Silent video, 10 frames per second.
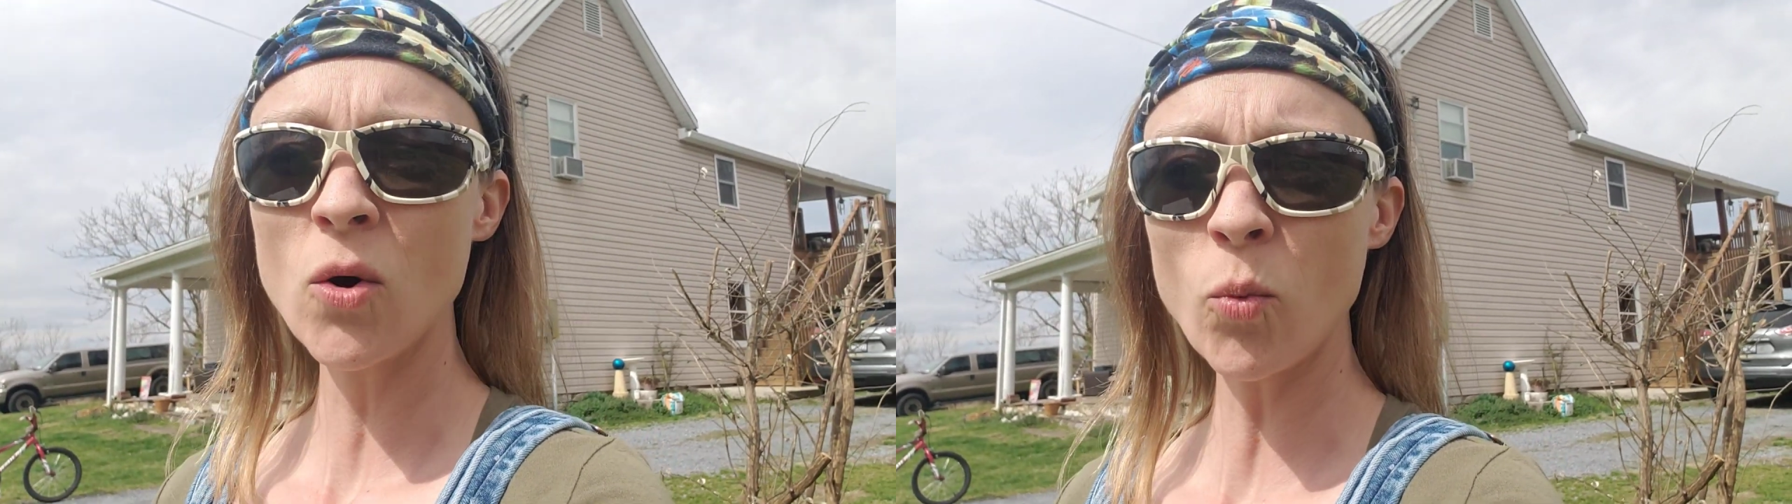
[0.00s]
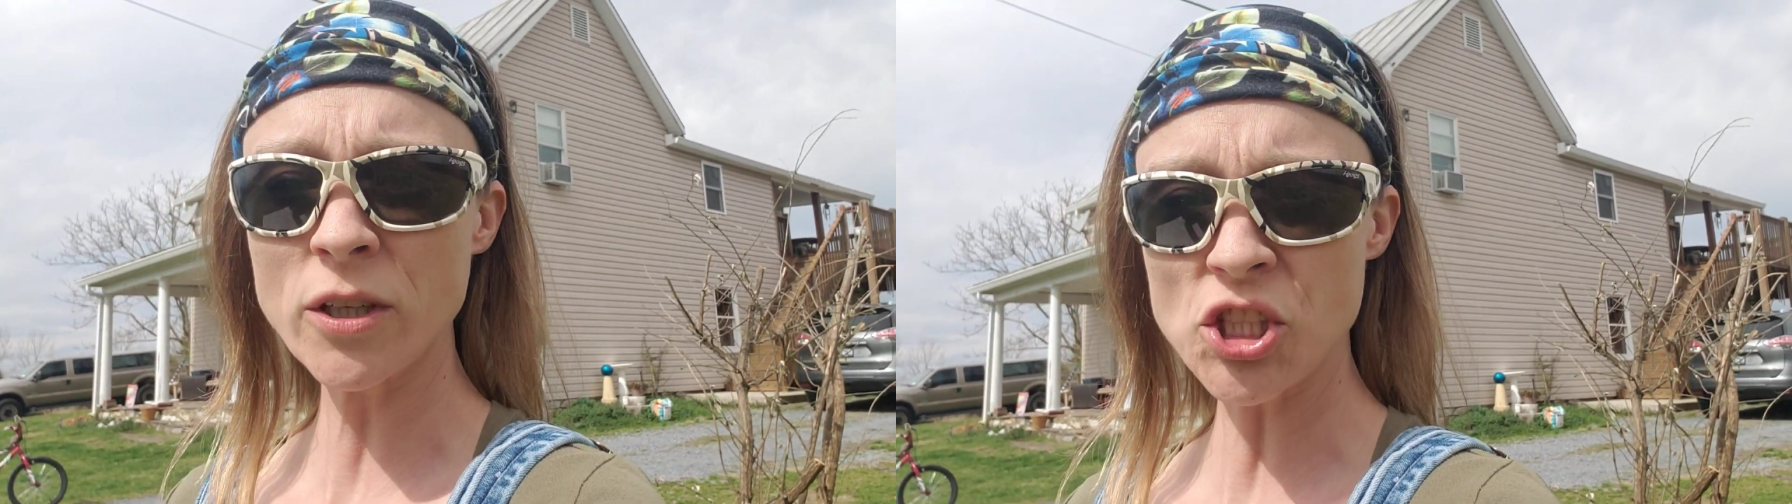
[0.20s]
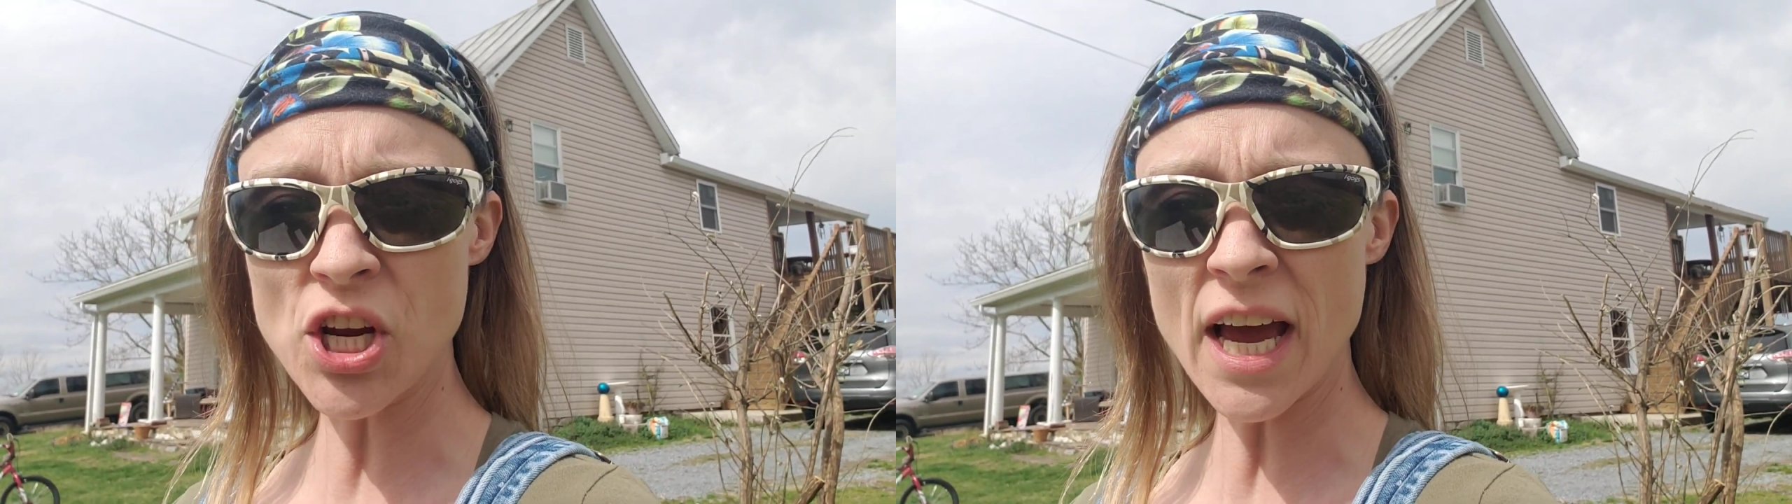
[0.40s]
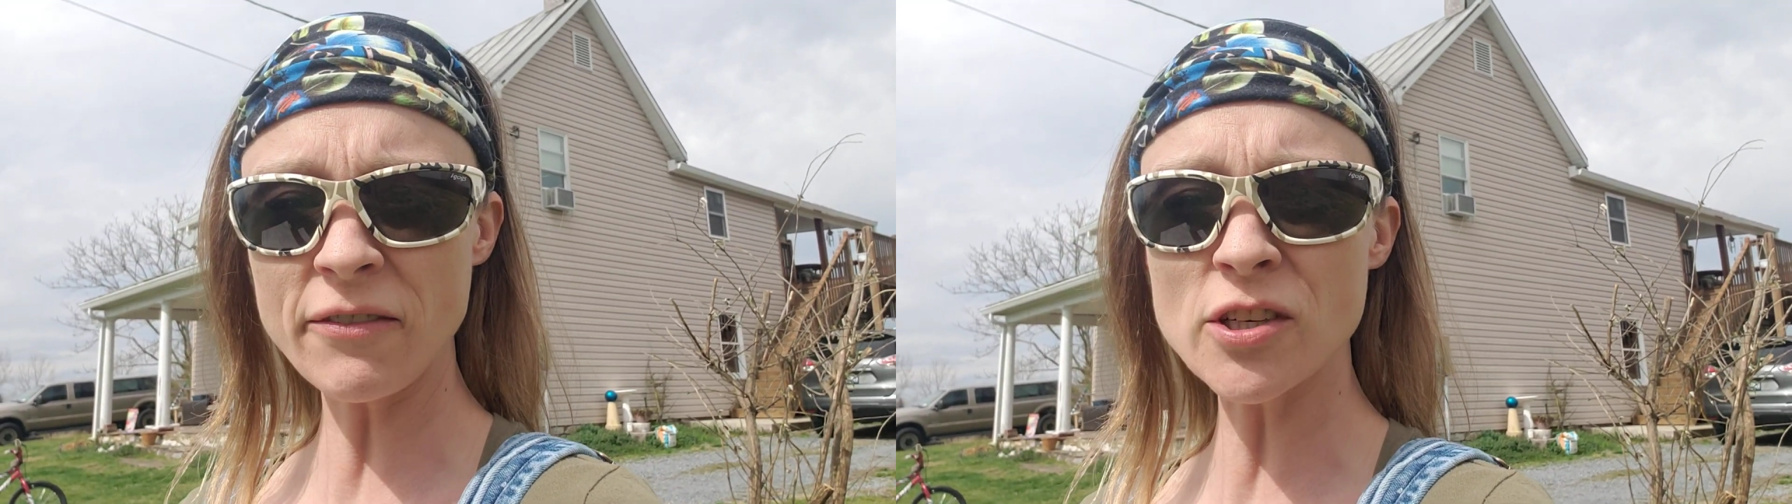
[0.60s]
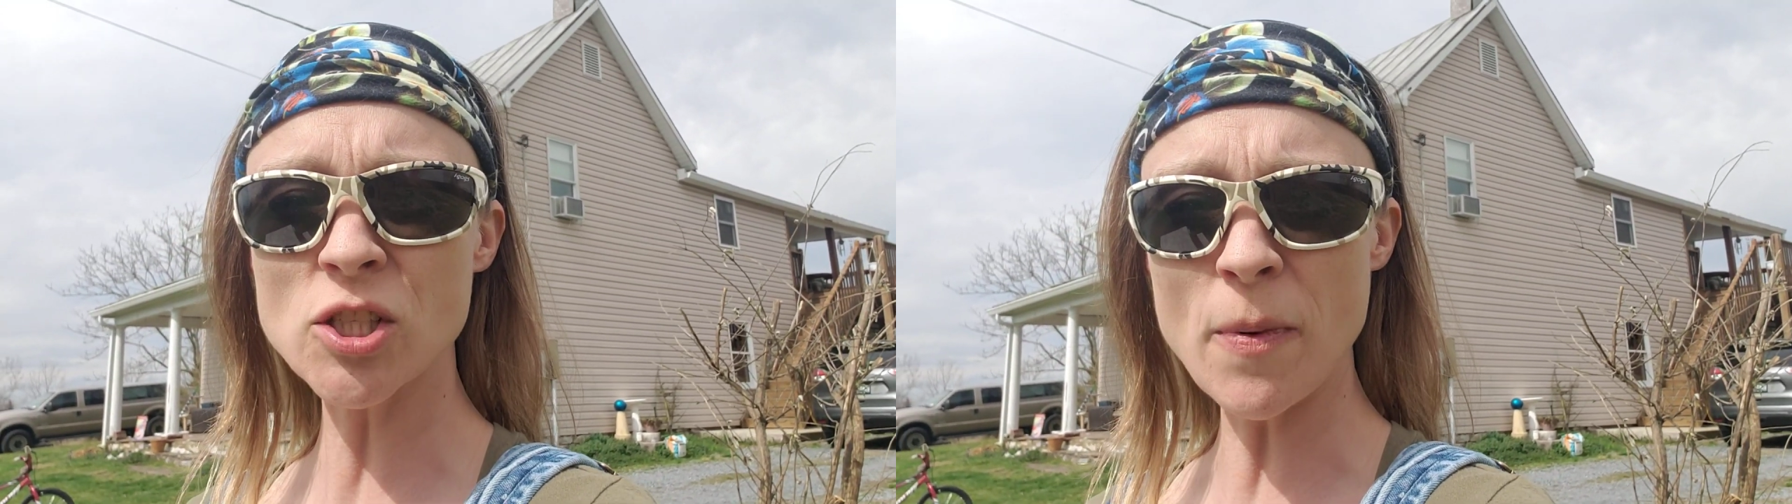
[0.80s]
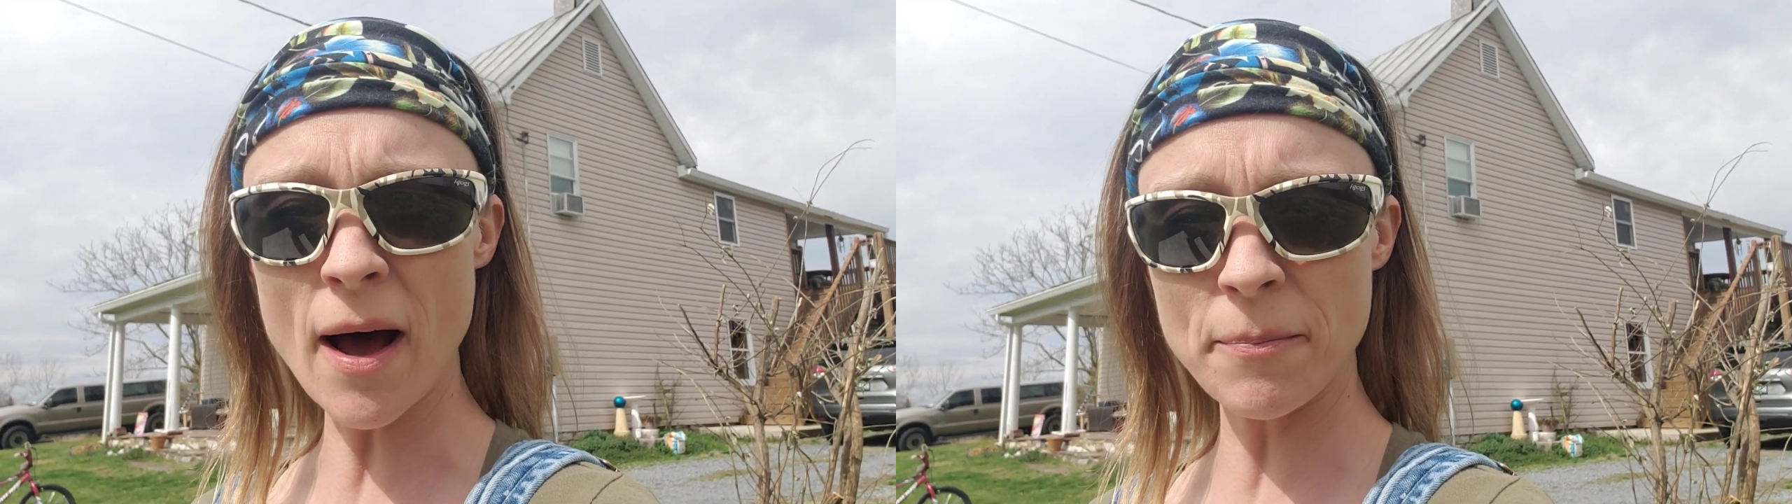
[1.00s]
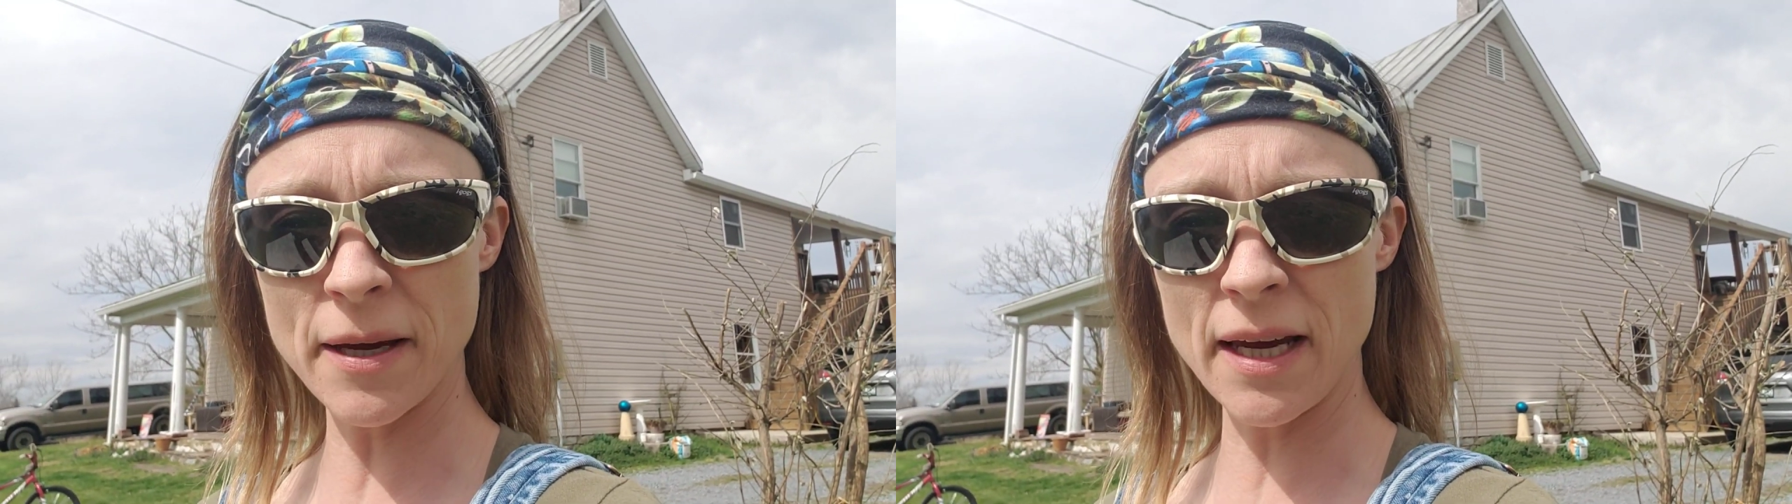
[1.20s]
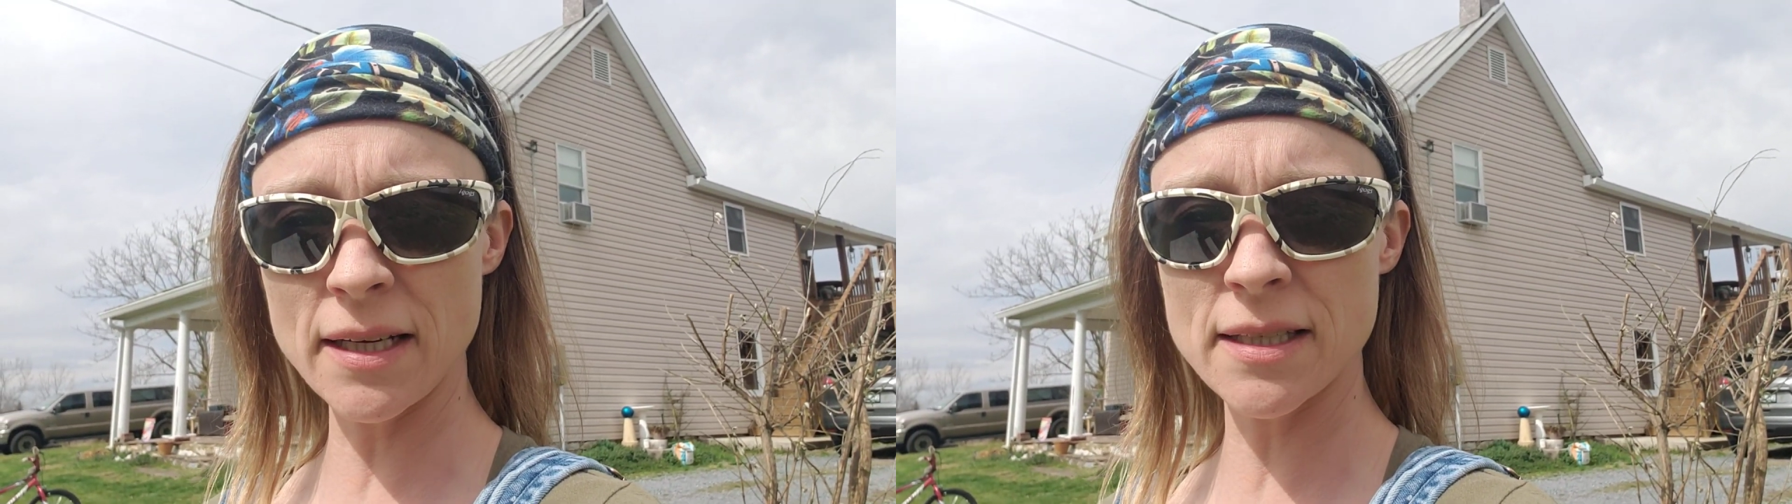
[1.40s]
Once you have your spot
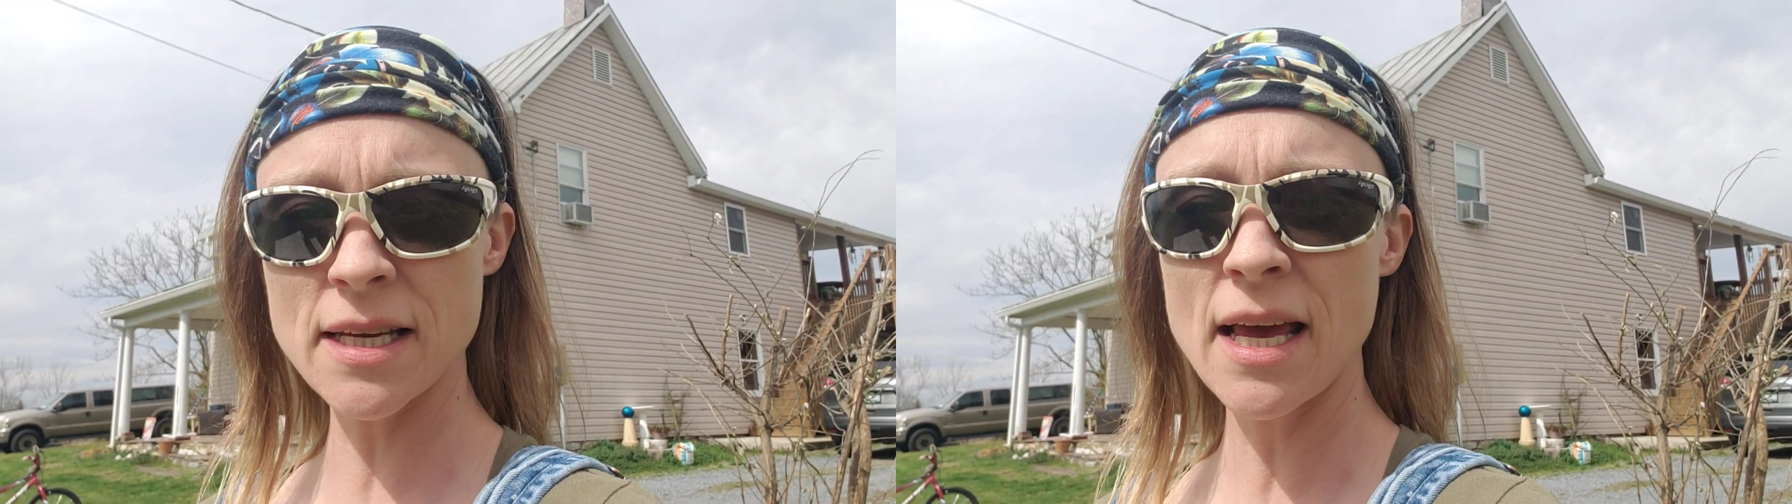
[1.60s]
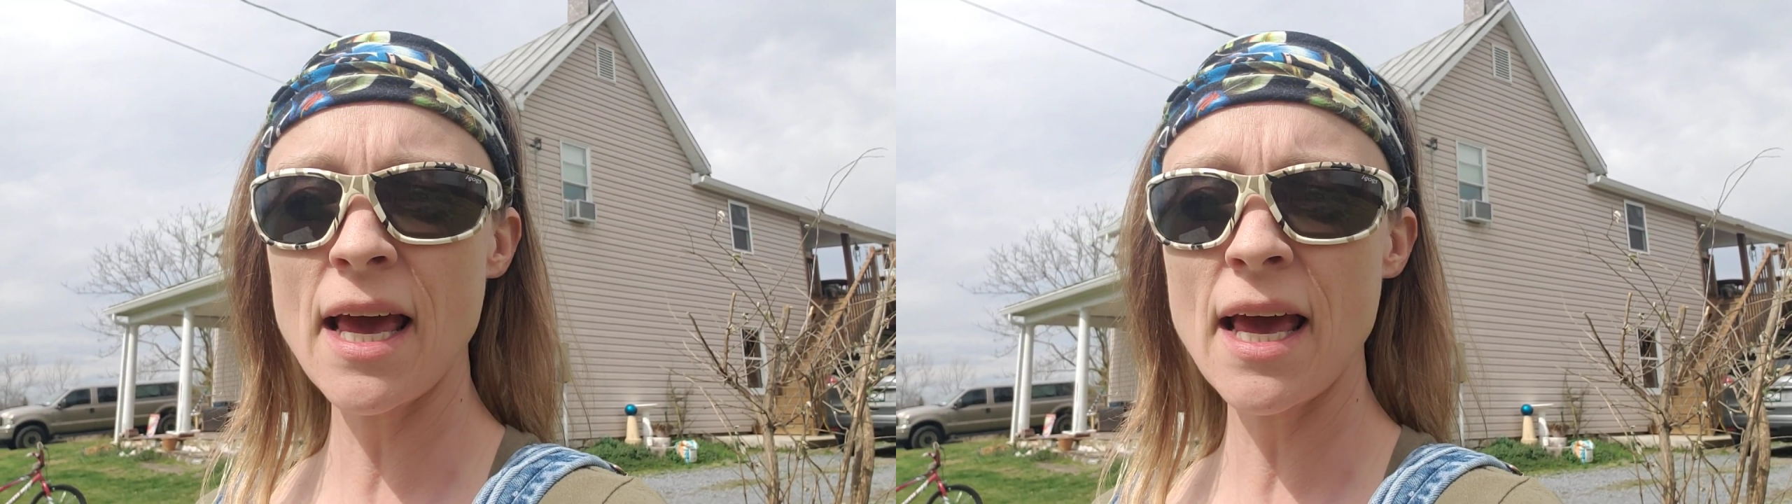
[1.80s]
picked